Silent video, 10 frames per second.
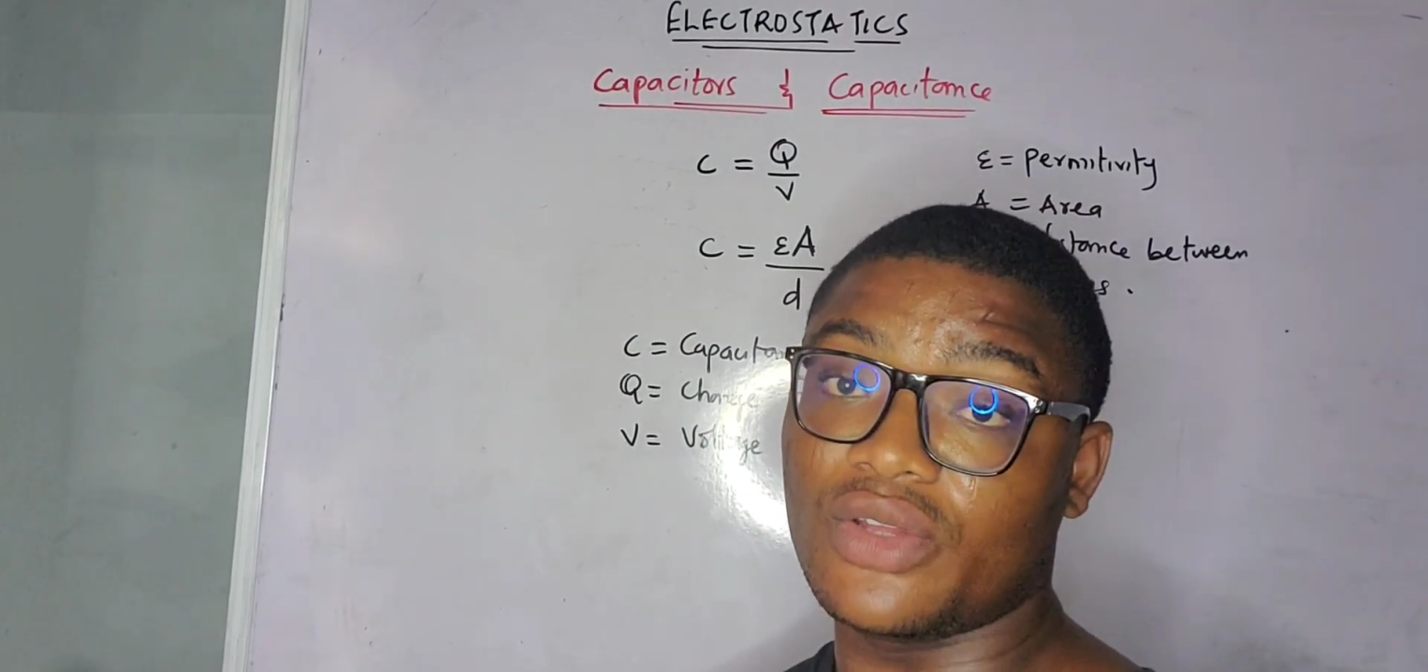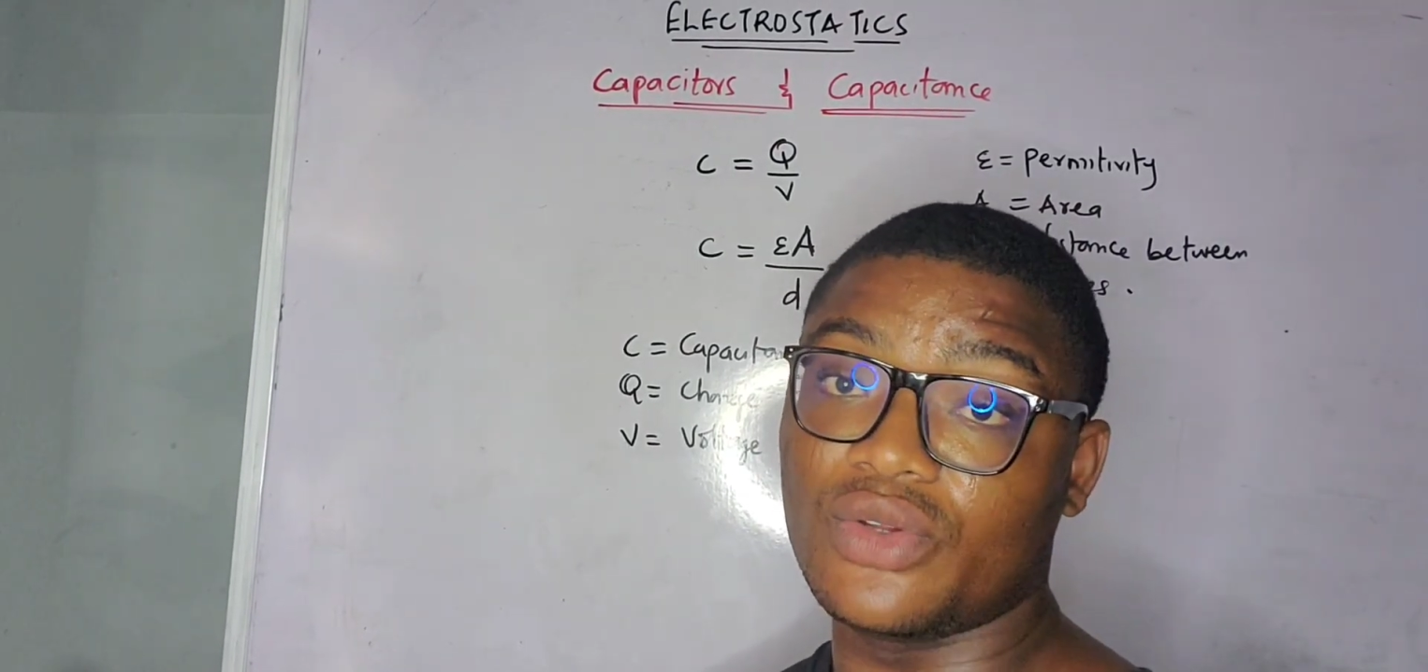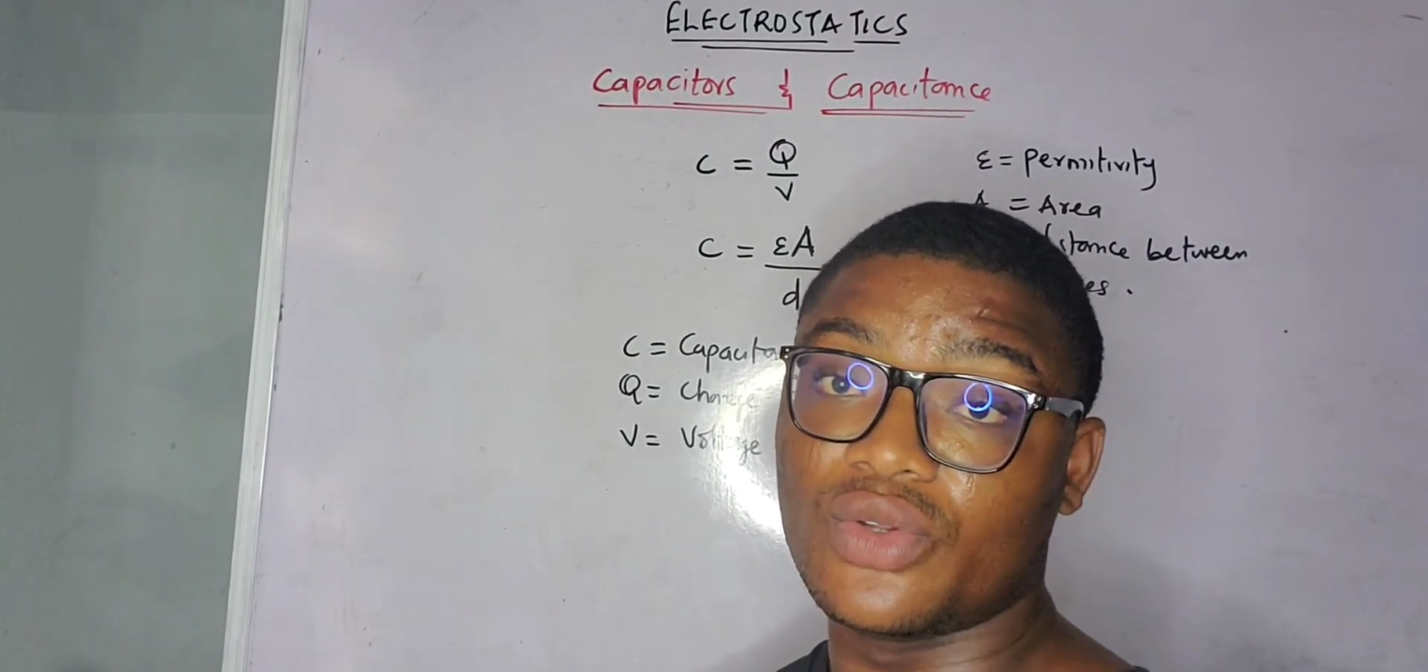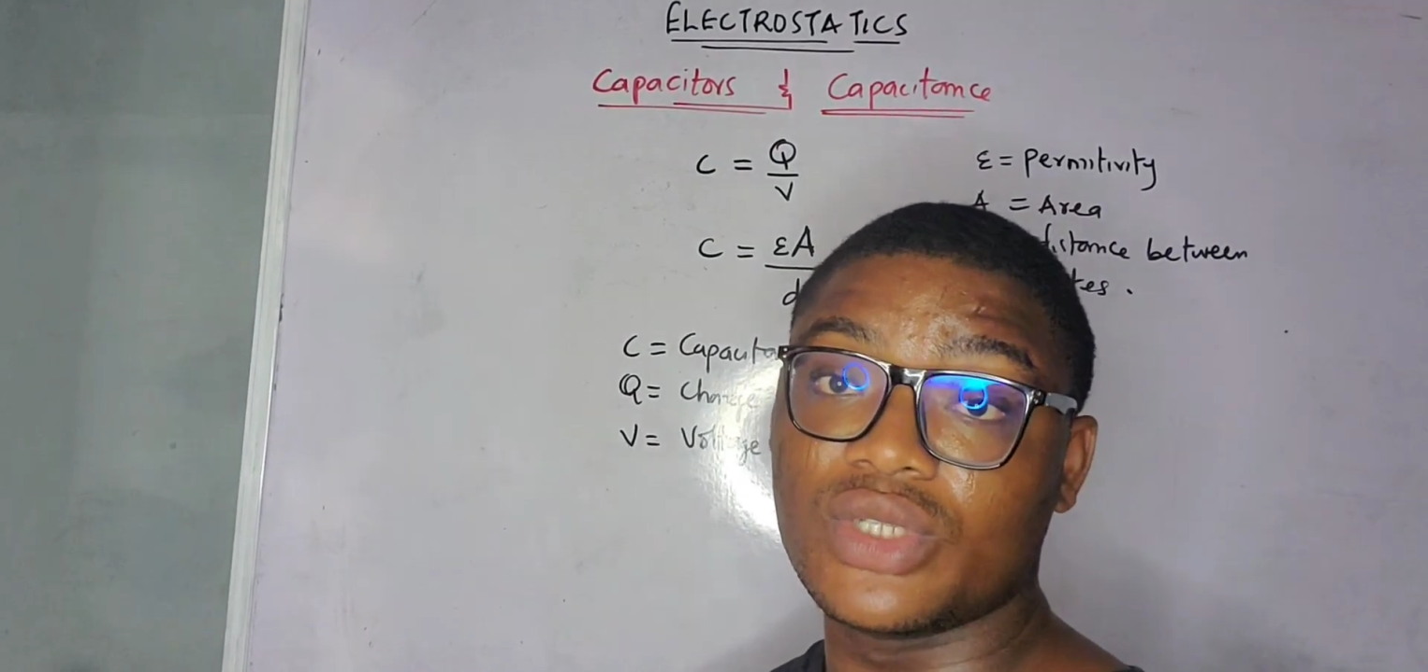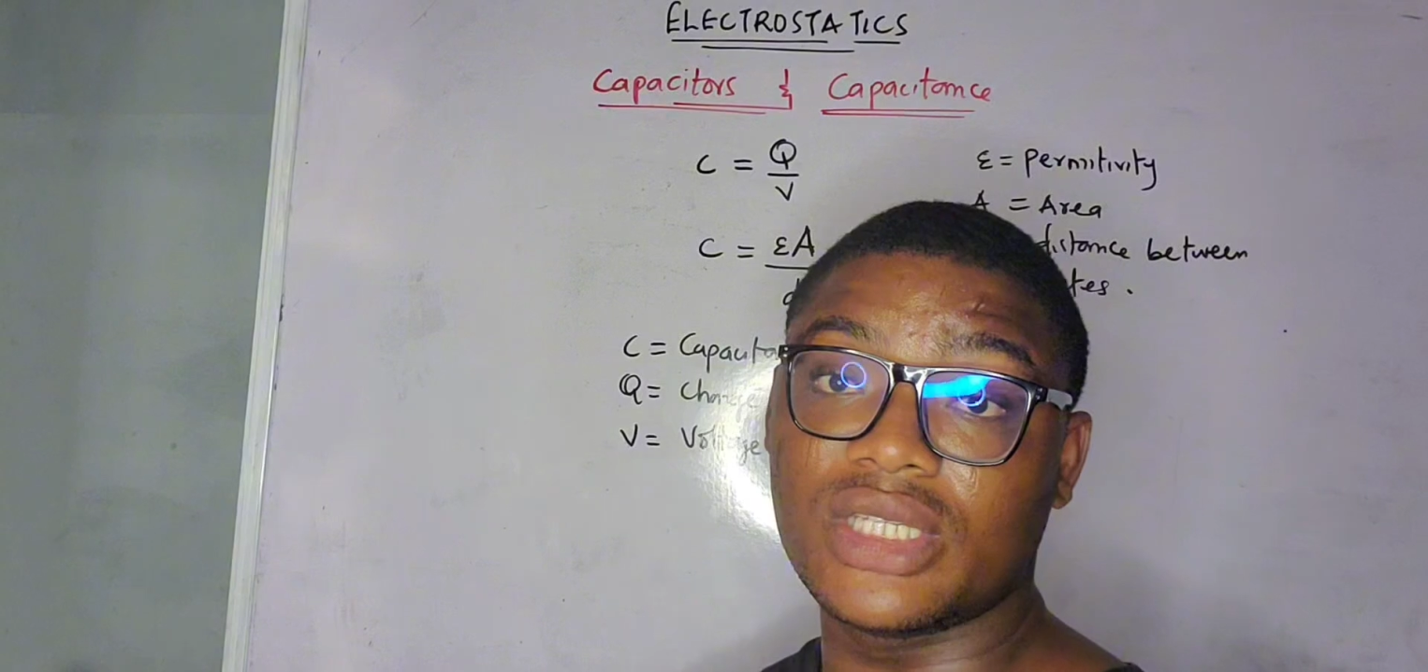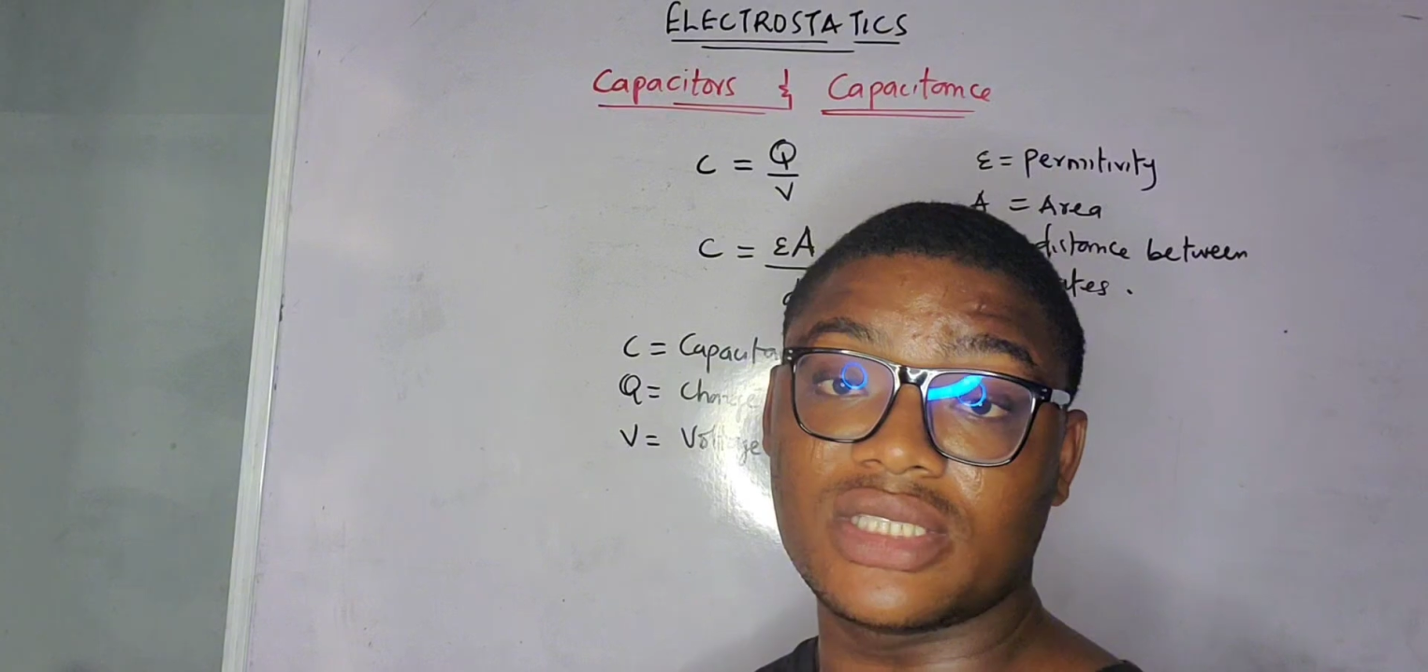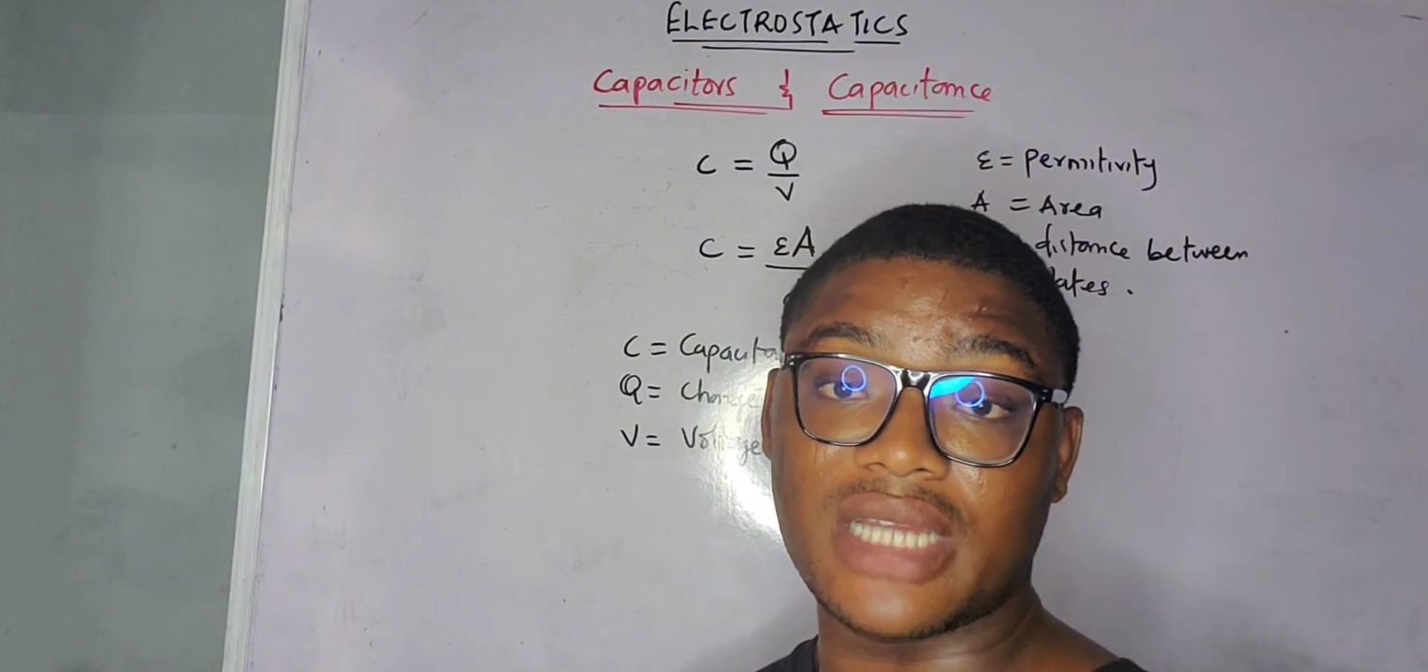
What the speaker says: and you know the